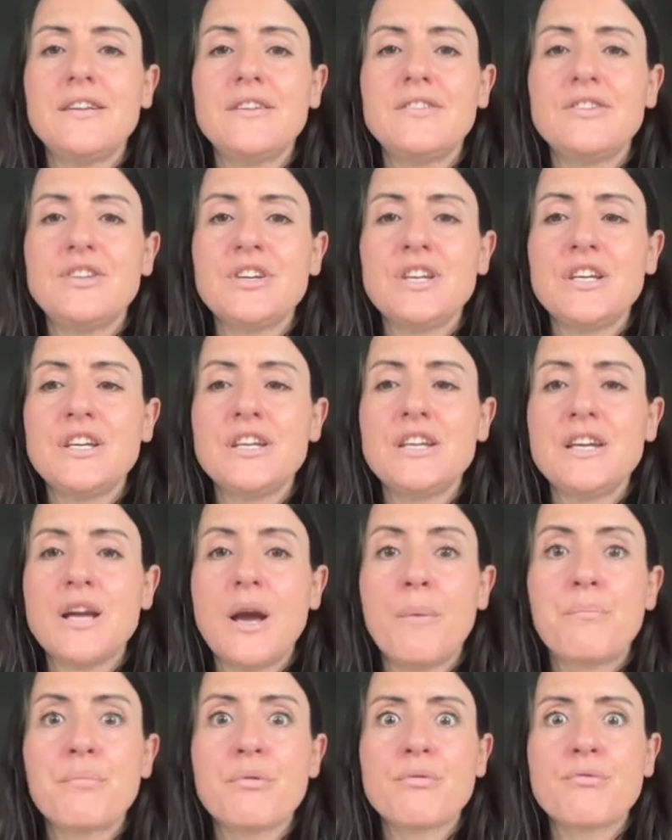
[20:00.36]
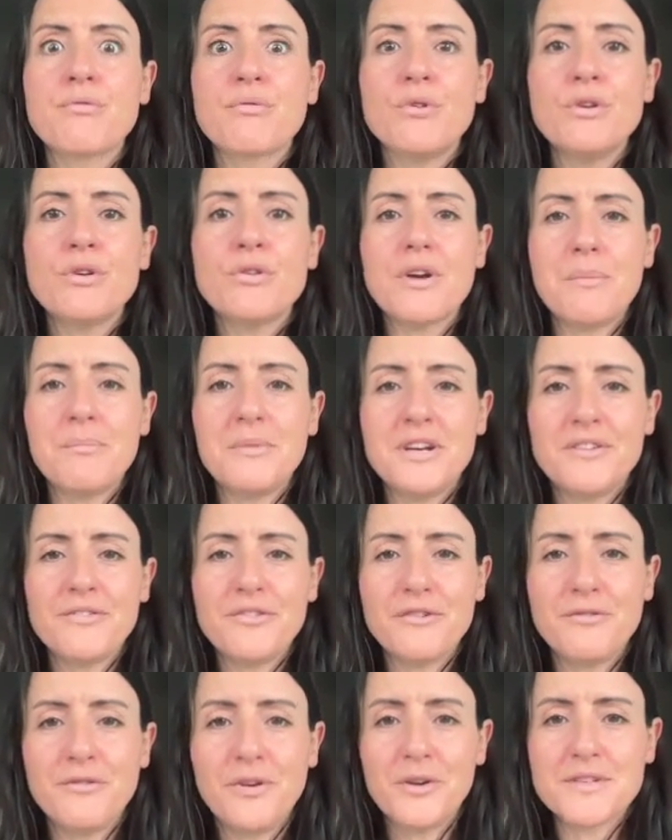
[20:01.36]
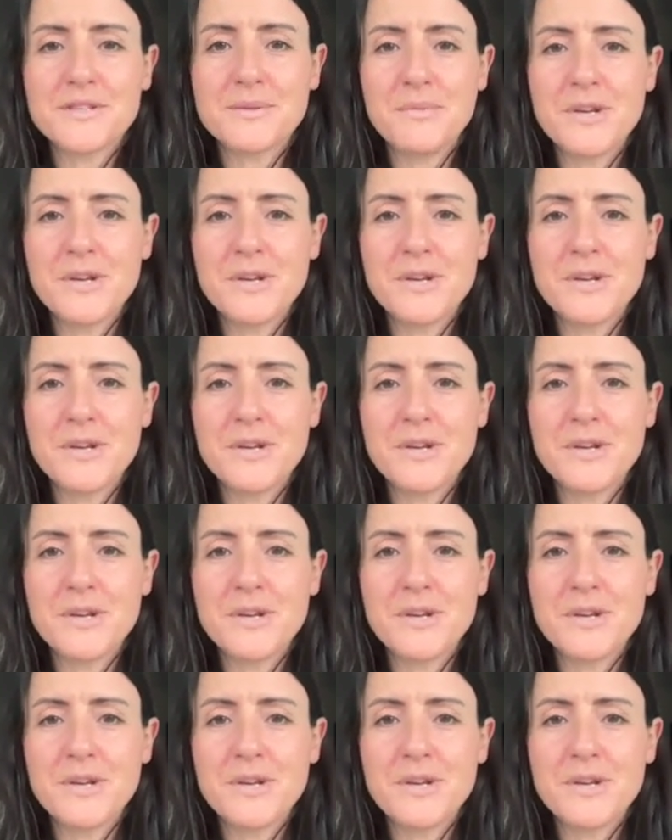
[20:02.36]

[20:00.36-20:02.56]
the programming of the false